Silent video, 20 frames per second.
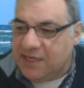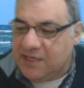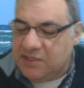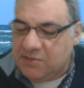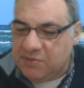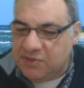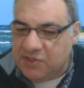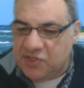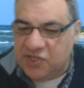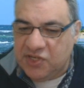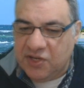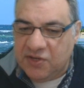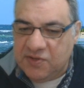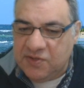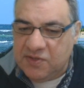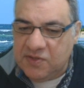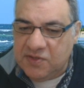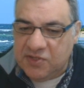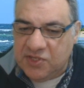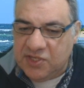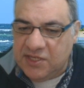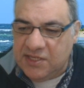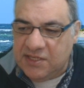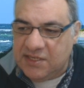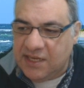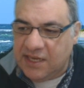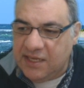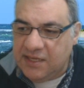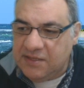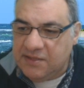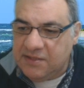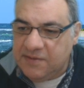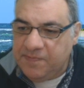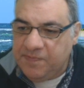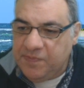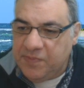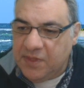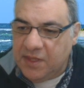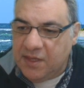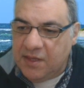was chosen, g takes,
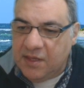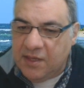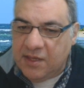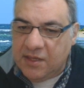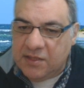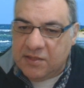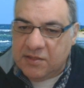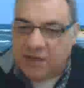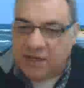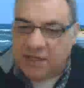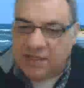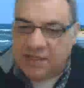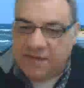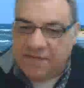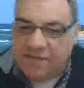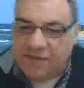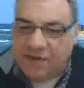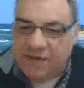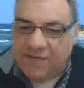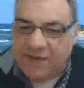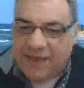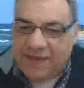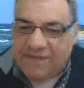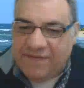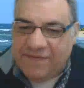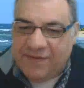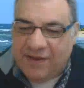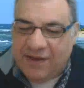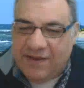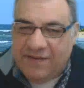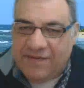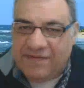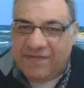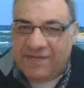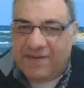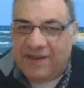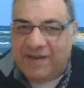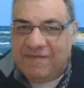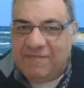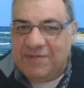knight d5,
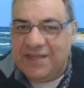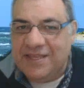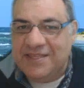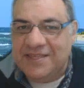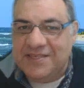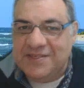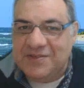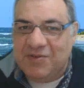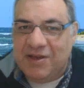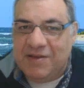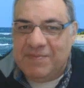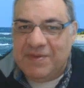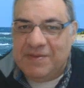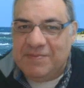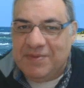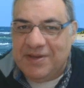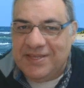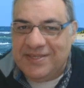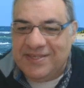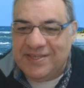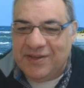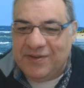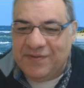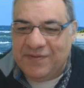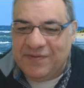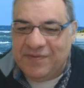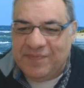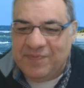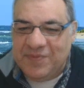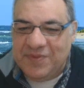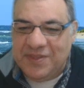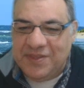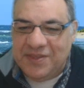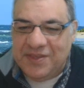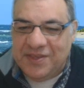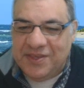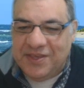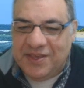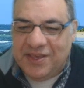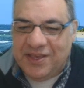f5. I've played this quite a bit myself,
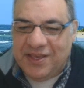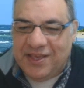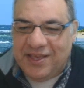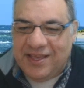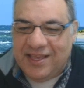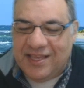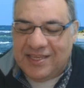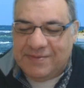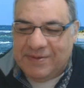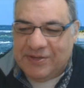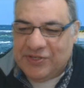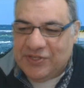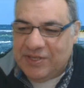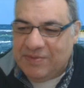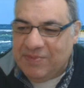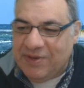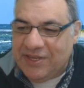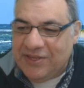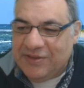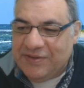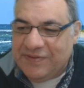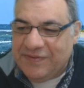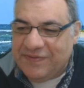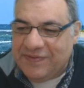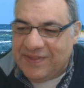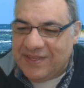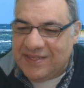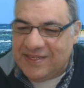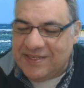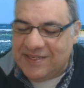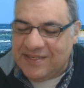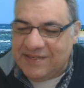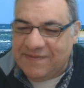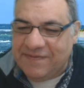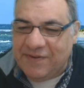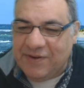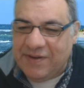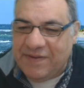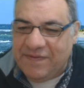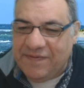especially in my youth. This is a
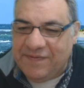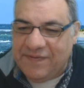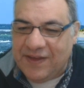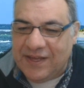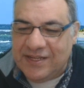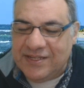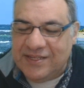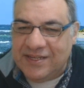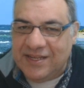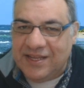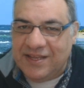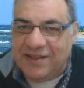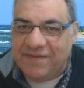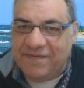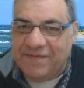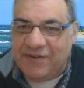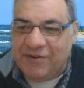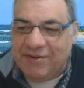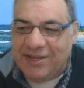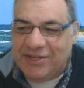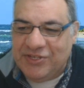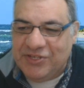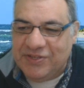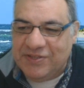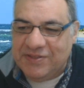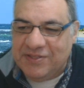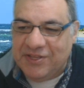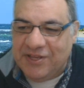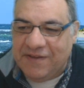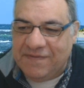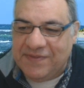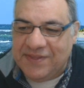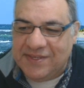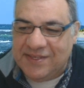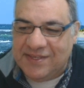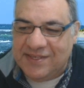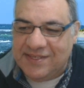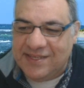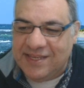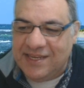very fun variation of the
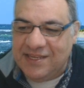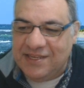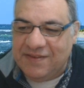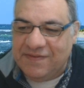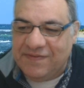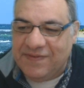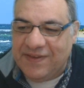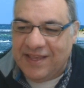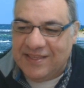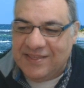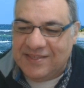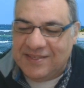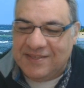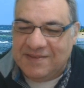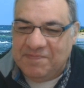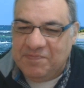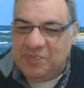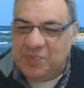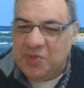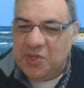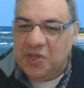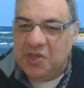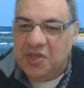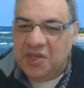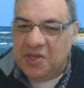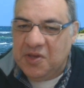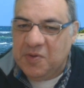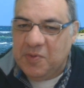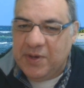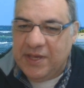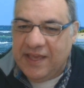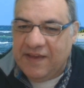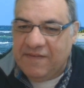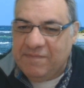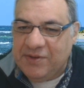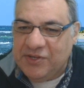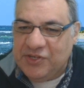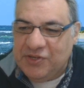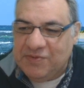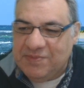Sicilian defense. We have
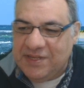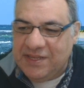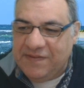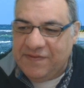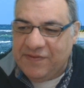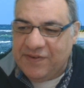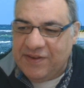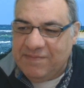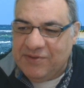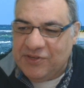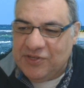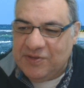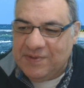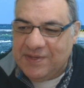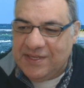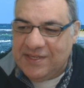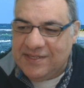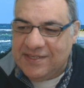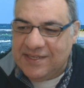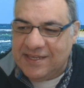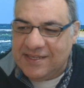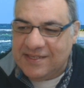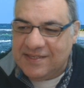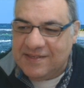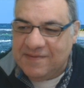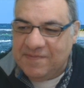bishop d3, bishop e6,